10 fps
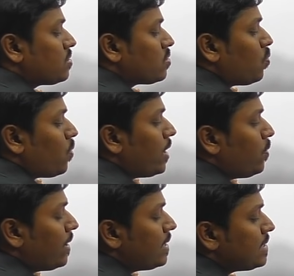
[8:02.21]
So
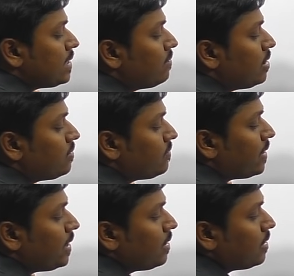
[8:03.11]
y1 is equal to
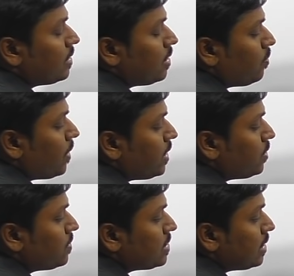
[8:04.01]
5, then
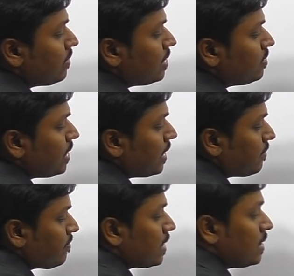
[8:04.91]
y2 is equal to
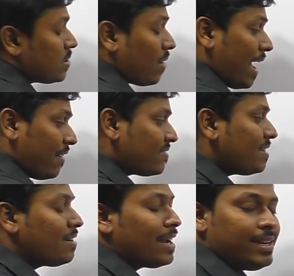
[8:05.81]
9. So
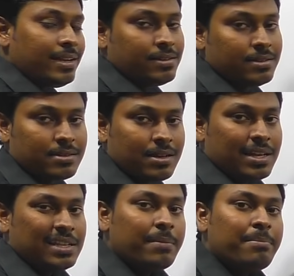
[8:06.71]
after writing this,
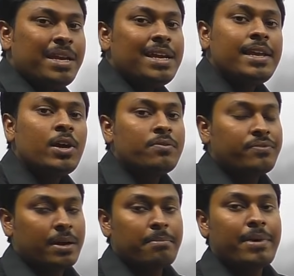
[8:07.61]
the meaning of
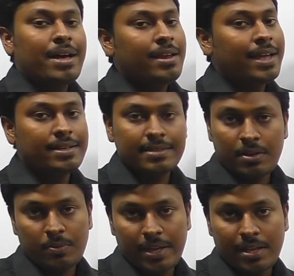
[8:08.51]
comparing x
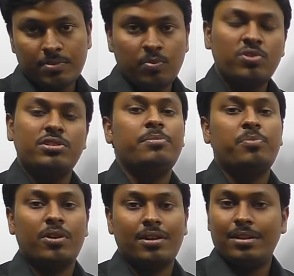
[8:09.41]
and y is most
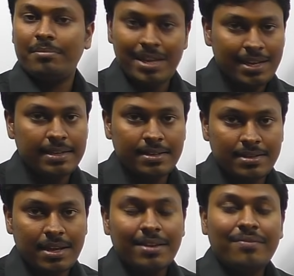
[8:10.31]
important. The meaning
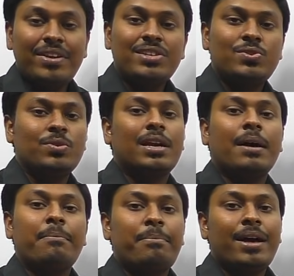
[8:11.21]
is we should
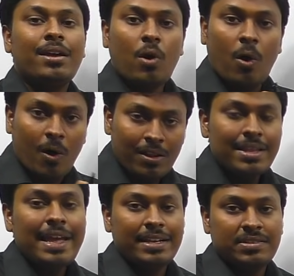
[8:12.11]
compare all
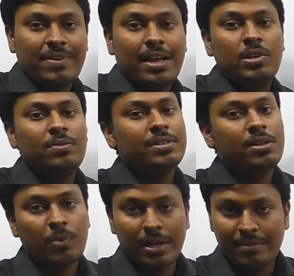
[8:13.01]
the x value with the
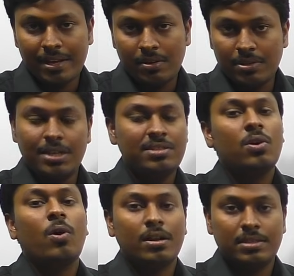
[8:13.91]
y value. That is the
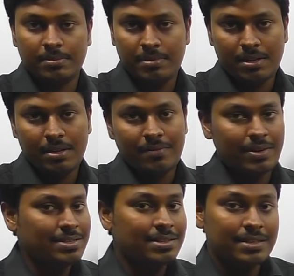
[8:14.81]
concept.
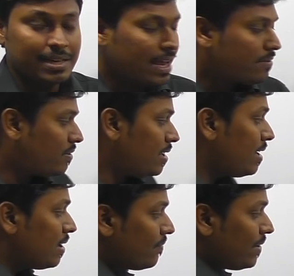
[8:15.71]
Friends, listen carefully.
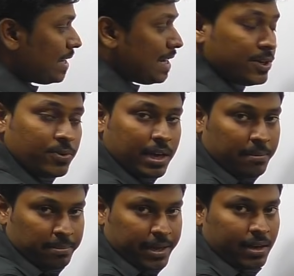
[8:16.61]
We need to
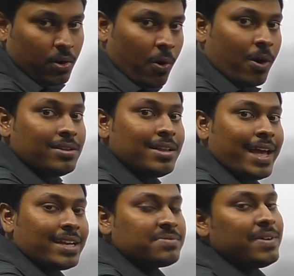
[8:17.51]
compare all the
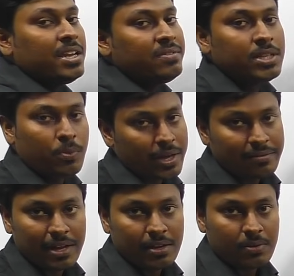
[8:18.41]
x value with the y
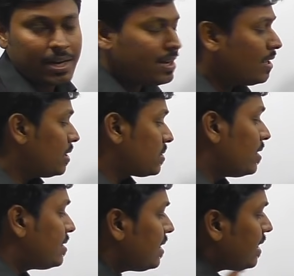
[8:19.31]
value, right? So
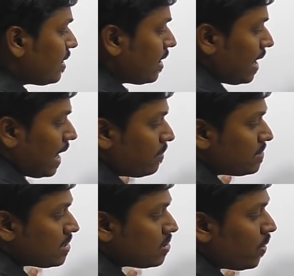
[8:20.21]
listen here. I am
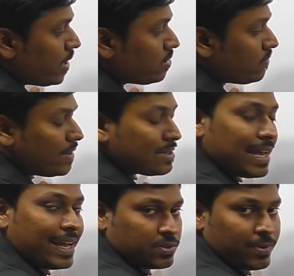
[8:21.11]
just going to fix
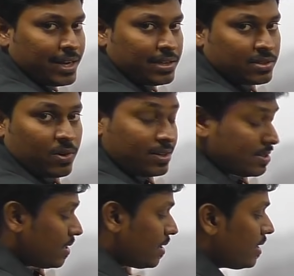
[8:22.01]
x1 as
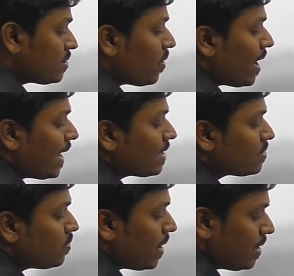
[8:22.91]
constant, right? So
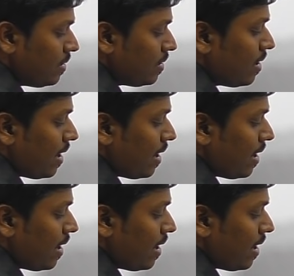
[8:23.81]
x1.